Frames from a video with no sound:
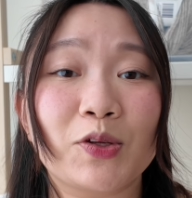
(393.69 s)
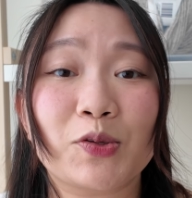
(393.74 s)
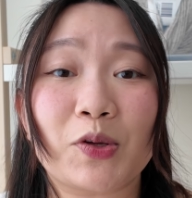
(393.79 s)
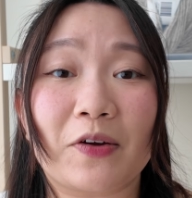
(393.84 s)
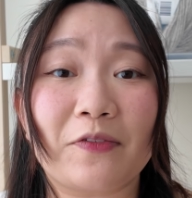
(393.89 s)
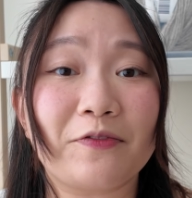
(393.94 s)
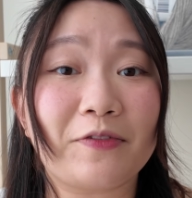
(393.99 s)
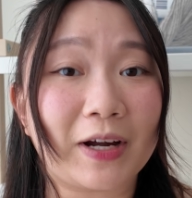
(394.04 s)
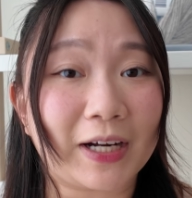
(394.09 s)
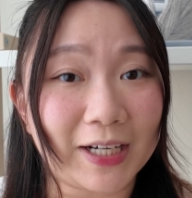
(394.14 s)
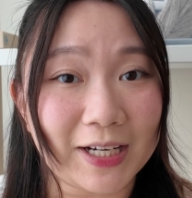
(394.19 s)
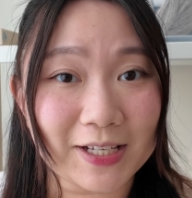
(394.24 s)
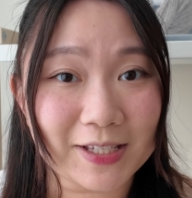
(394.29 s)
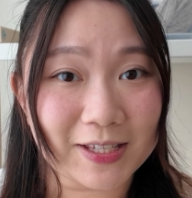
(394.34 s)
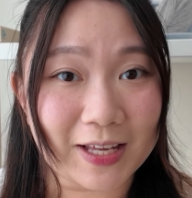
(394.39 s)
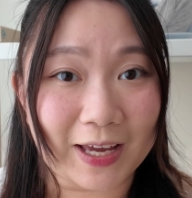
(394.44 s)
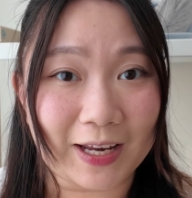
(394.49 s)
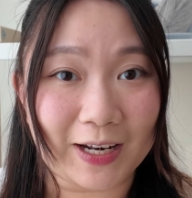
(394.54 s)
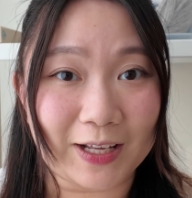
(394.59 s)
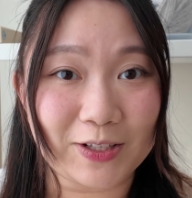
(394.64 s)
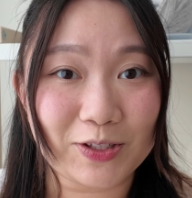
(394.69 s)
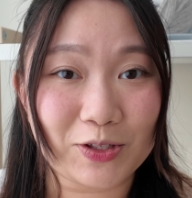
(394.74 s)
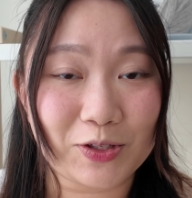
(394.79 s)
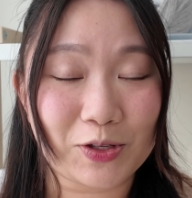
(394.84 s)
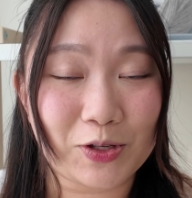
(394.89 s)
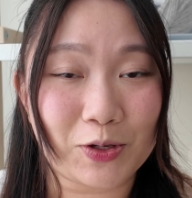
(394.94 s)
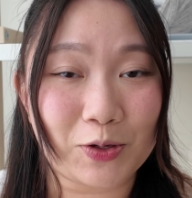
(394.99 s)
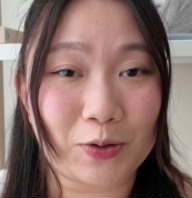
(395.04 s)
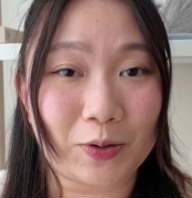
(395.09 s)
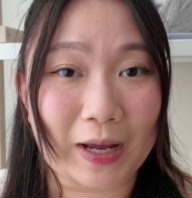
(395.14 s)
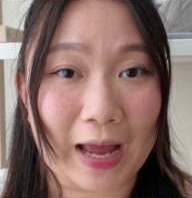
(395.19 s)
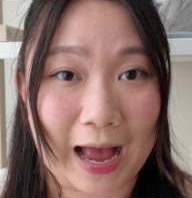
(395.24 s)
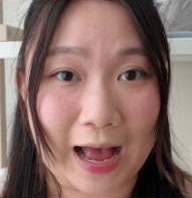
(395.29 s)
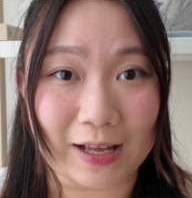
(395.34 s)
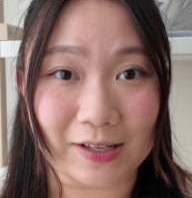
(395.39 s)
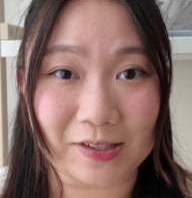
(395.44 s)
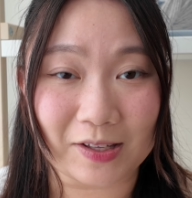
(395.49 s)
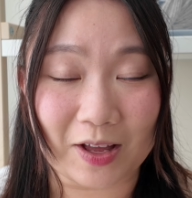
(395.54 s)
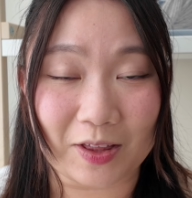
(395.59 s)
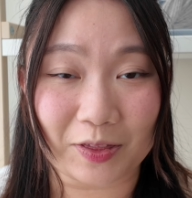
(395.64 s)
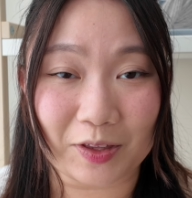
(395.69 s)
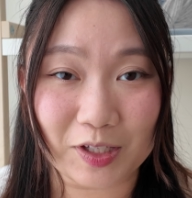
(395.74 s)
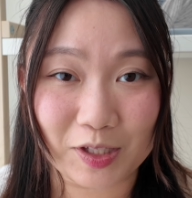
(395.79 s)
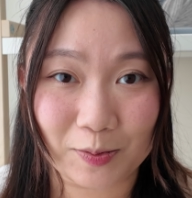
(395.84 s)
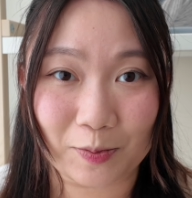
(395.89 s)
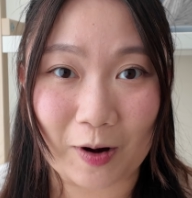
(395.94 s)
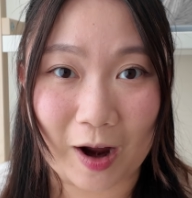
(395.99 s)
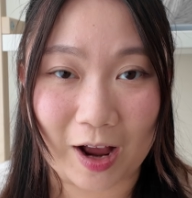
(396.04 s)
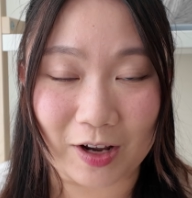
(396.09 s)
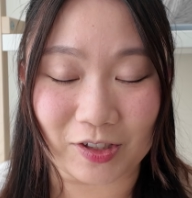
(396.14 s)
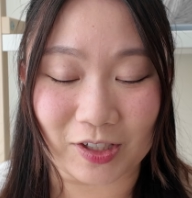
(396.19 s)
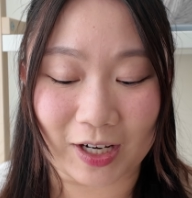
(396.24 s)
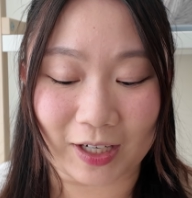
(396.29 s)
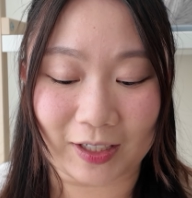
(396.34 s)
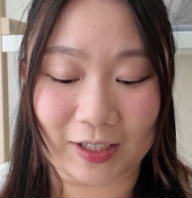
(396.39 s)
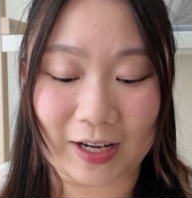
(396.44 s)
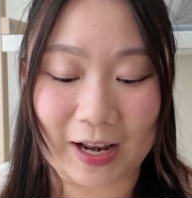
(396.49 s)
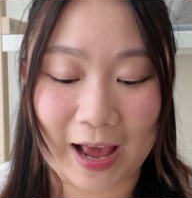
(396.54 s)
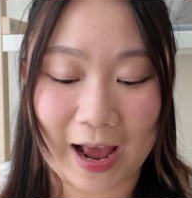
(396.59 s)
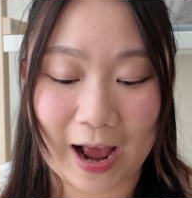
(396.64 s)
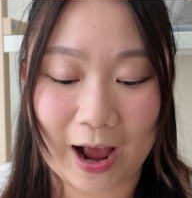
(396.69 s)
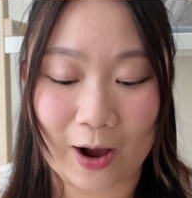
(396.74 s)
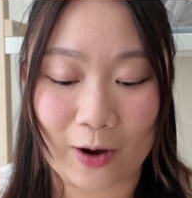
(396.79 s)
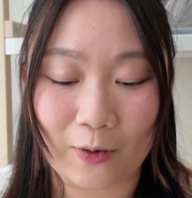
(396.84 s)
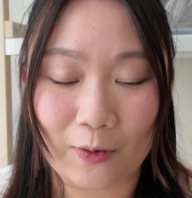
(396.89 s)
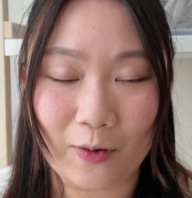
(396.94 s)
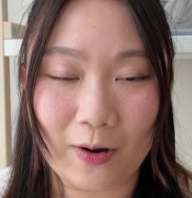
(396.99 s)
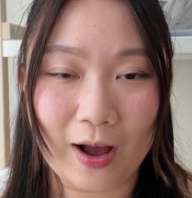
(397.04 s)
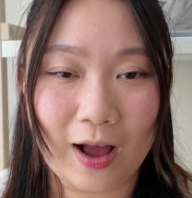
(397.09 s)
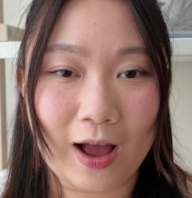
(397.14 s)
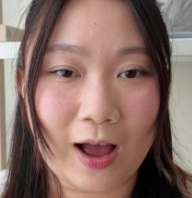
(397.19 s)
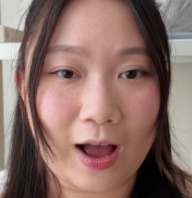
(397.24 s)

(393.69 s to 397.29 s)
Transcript: So I'm very excited to cast on this project now.